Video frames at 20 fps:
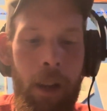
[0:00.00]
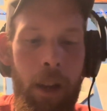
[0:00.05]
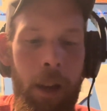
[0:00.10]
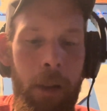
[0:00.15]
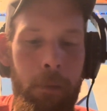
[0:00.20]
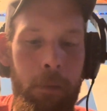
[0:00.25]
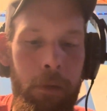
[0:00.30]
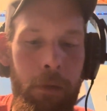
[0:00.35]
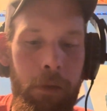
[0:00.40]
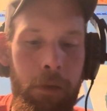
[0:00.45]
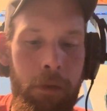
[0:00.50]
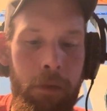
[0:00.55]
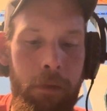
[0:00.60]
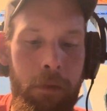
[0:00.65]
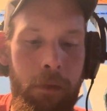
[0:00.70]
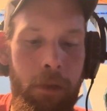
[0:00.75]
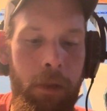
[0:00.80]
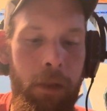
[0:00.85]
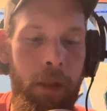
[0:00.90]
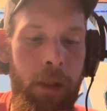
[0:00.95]
I'm going to
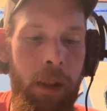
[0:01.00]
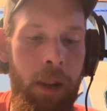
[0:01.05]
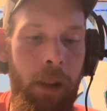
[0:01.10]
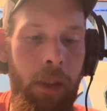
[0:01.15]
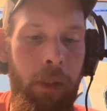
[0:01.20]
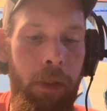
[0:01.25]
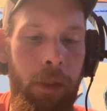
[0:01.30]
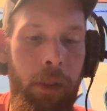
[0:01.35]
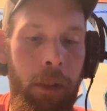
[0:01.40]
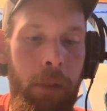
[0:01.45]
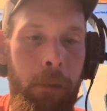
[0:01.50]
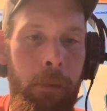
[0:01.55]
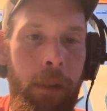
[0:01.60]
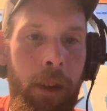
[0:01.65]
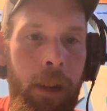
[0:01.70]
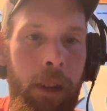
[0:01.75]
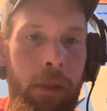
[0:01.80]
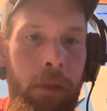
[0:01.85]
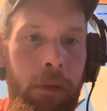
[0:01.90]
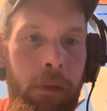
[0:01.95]
get a
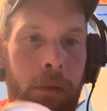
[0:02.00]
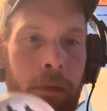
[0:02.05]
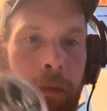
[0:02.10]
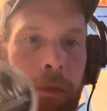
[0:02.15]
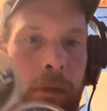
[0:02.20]
thumbnail.